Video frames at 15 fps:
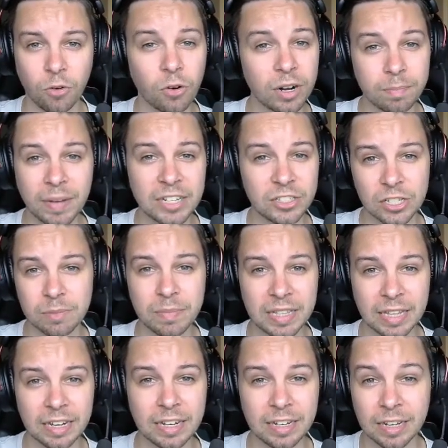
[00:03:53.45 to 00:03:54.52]
or it might just mean
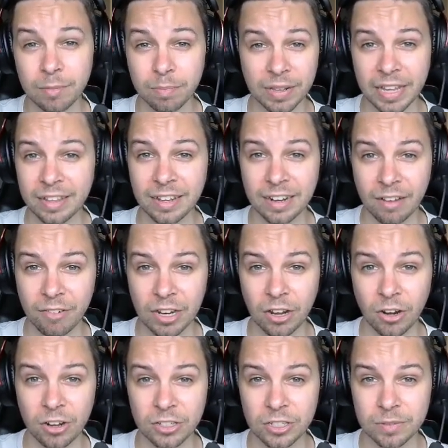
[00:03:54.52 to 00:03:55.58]
that he didn't play the level
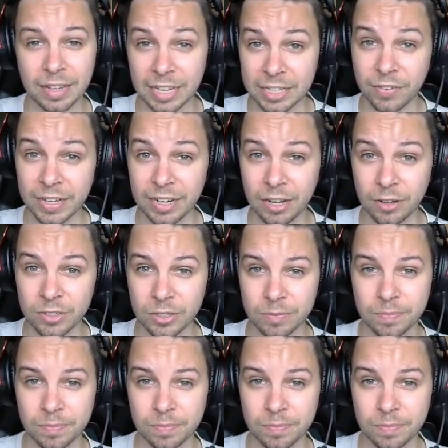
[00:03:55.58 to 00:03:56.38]
a lot. Let's find out.